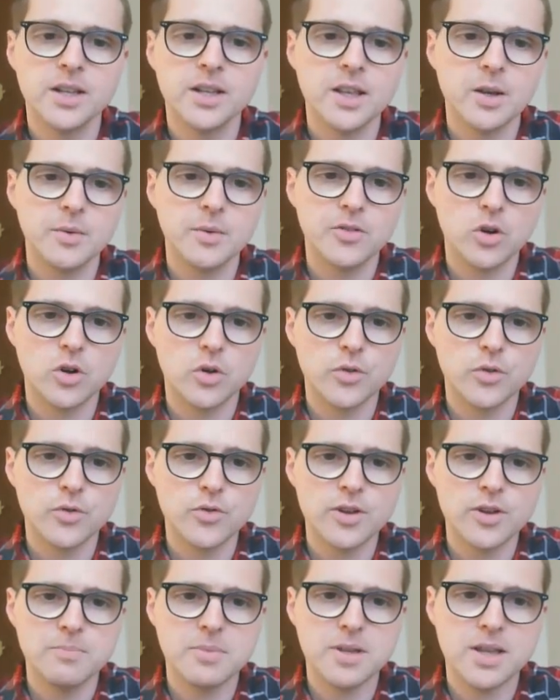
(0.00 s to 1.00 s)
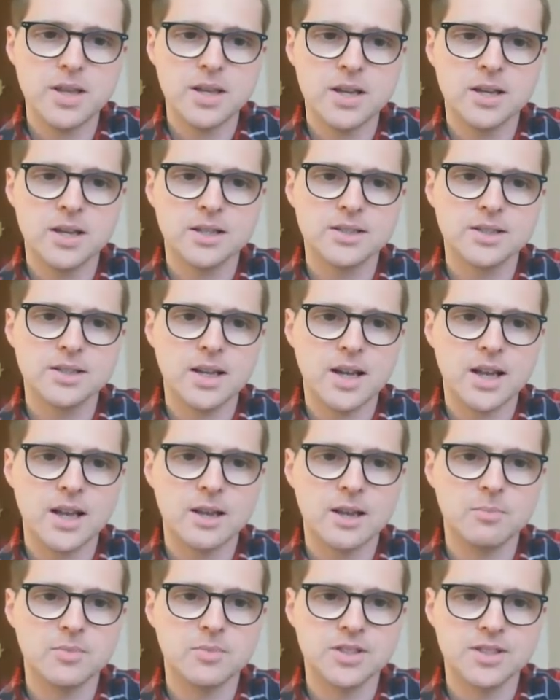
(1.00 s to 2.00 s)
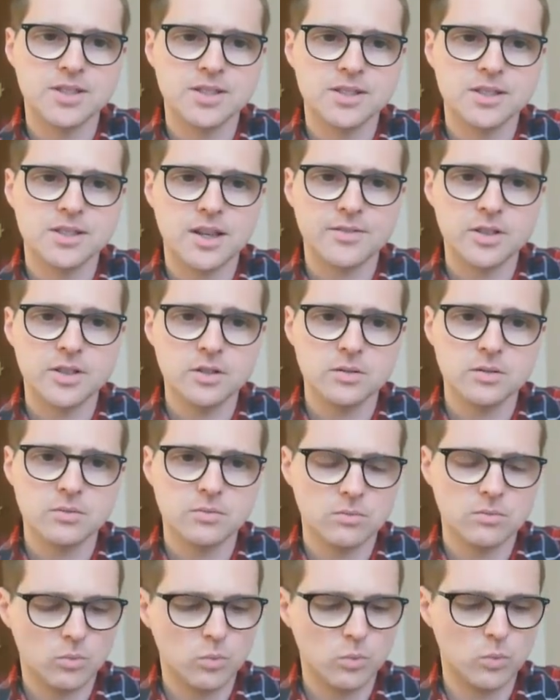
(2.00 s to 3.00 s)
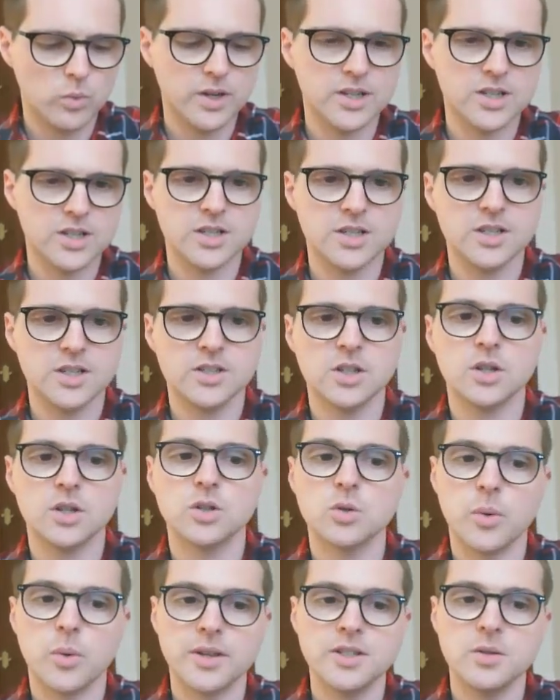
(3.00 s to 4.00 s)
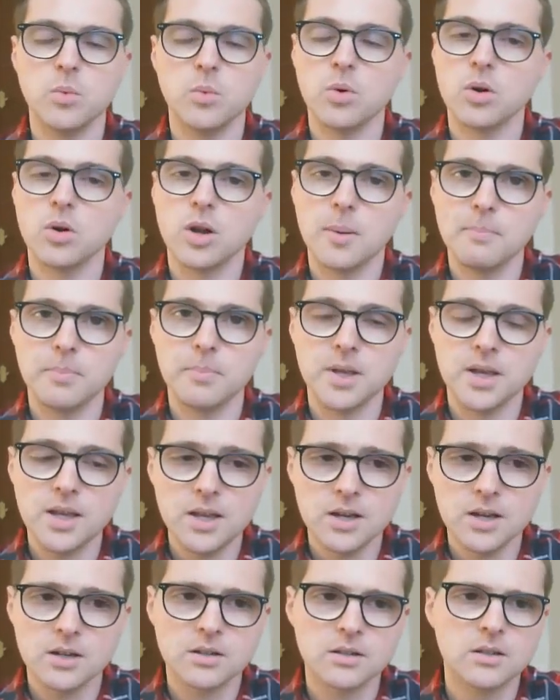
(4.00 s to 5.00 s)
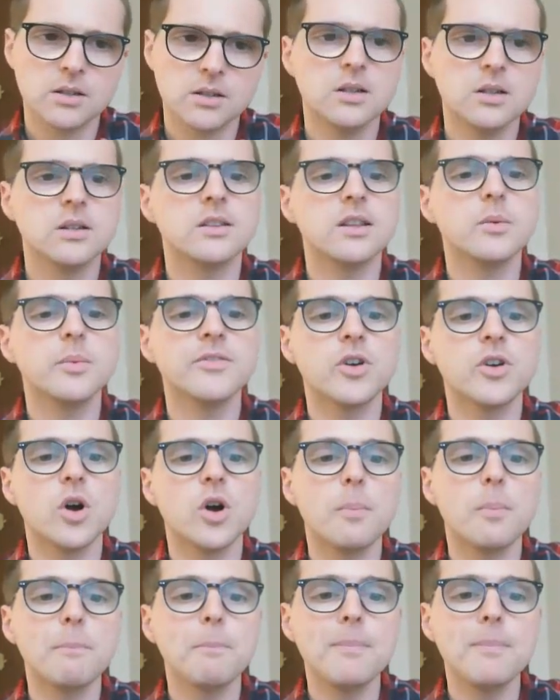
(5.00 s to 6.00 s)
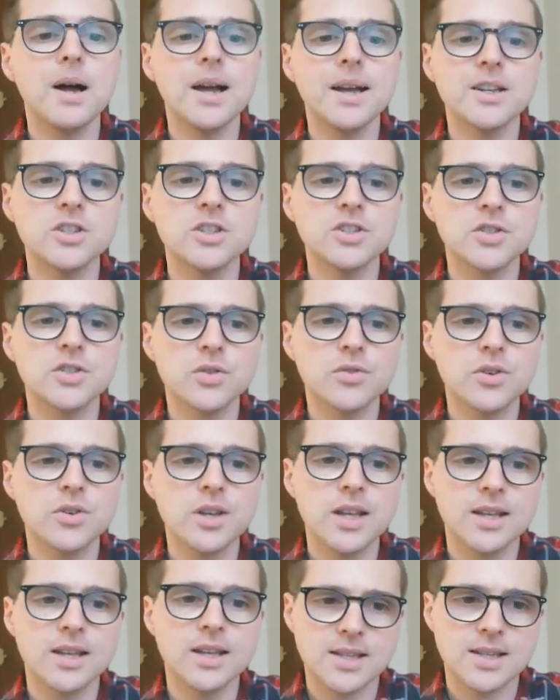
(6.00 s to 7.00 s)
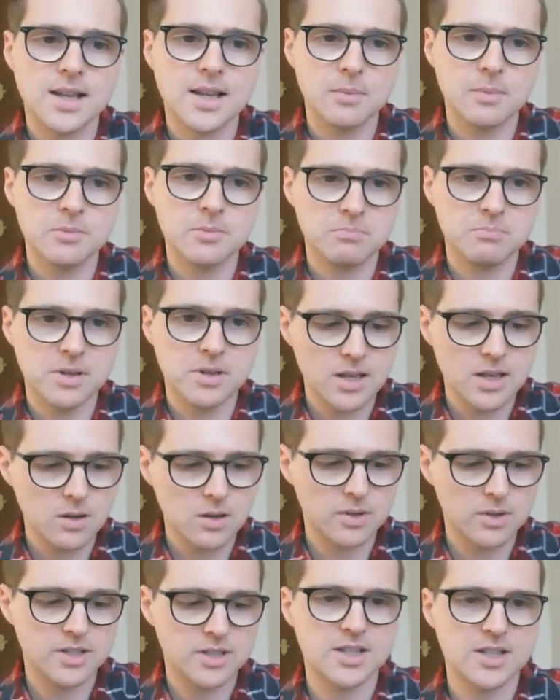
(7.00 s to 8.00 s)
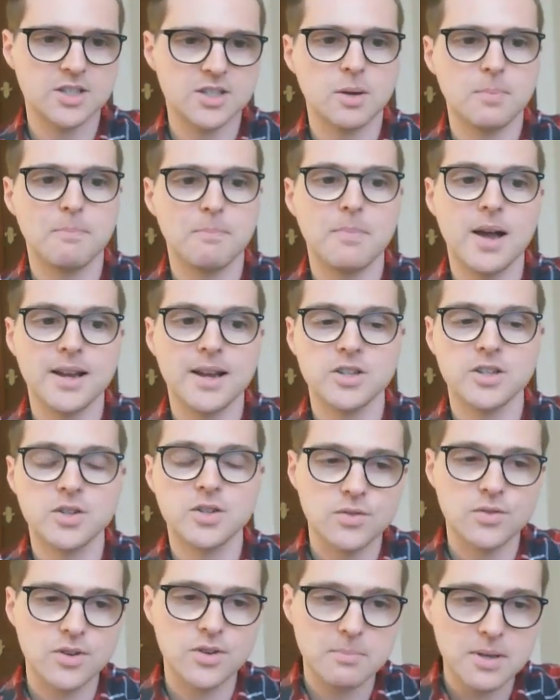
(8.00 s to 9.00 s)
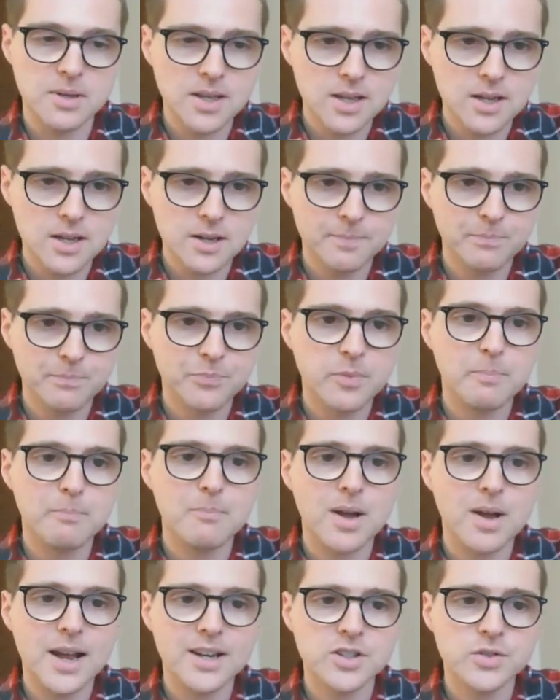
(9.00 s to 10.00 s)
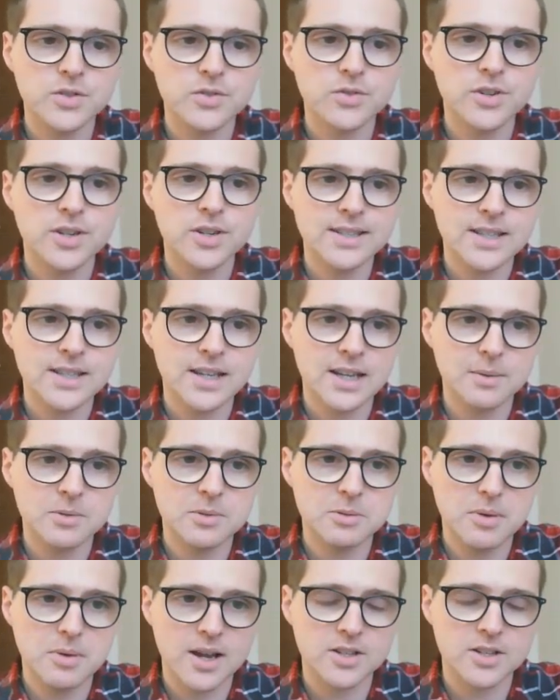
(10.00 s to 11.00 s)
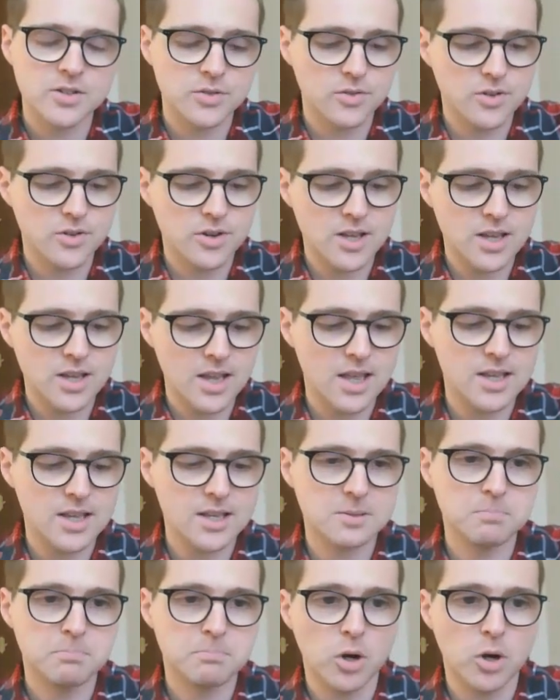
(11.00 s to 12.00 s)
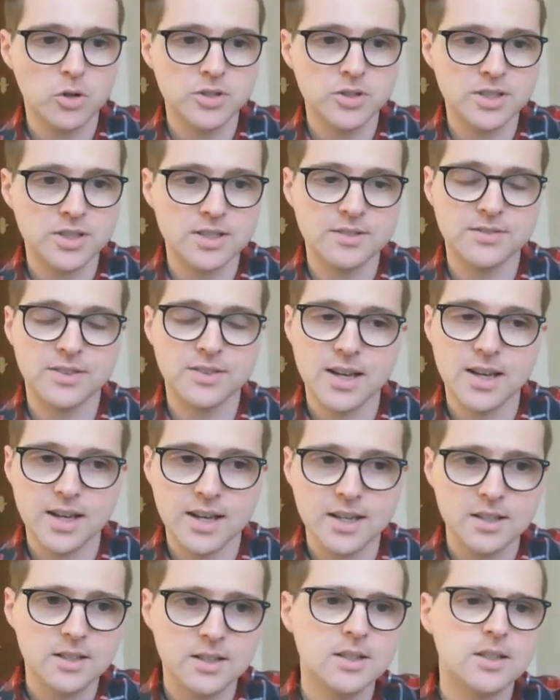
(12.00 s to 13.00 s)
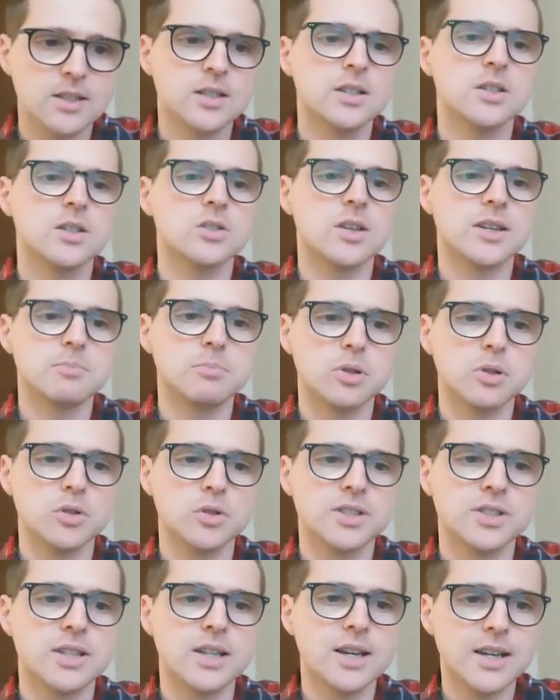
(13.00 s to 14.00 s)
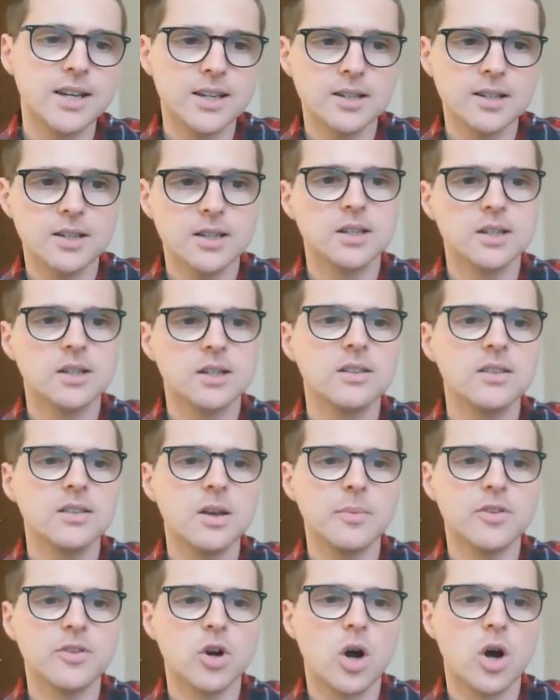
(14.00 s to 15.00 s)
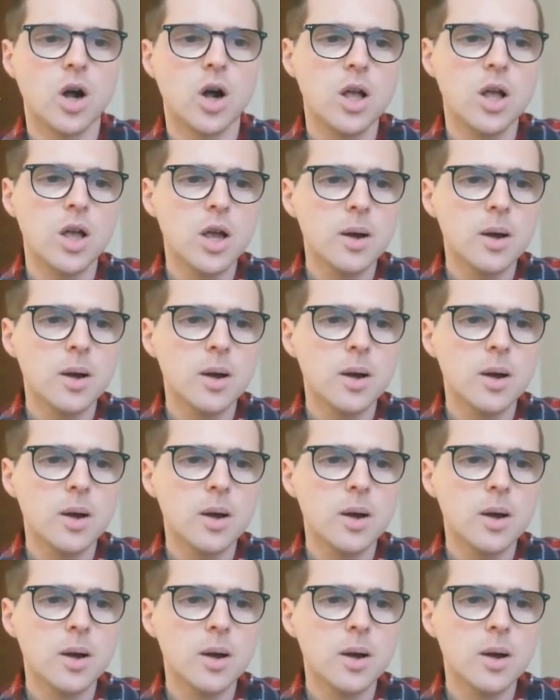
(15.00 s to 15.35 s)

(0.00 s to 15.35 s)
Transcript: Then we've got 3b times 7, which is 21b. Then we've got minus 3 times b, which is minus 3b. Minus 3 times minus 3 is positive 9, so that's plus 9. Then we've got